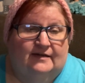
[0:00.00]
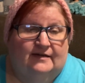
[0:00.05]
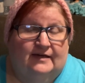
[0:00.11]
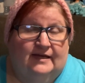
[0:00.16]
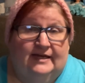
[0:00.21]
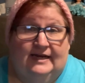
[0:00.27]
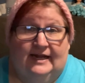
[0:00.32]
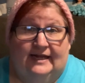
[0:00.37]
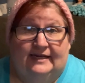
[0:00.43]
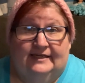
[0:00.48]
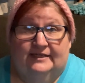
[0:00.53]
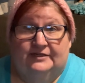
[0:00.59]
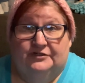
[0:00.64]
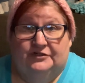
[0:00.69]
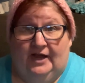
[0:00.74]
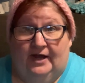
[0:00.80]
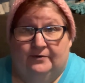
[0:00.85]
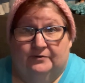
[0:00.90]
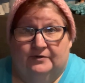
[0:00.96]
And I did
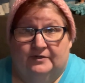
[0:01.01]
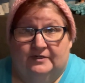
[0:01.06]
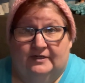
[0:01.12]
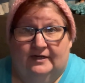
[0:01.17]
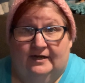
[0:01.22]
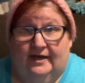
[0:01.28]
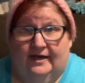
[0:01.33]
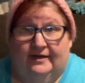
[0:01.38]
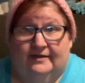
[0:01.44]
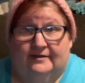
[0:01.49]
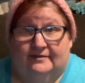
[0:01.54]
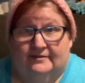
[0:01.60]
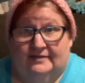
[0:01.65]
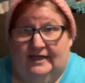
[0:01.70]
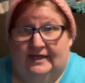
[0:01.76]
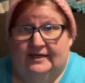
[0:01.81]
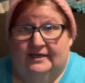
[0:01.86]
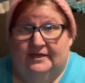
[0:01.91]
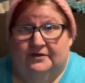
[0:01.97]
shower today.
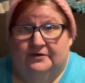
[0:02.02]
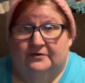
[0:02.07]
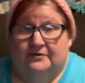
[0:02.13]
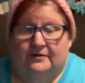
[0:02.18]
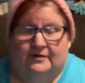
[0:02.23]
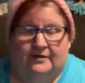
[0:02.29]
Thank you.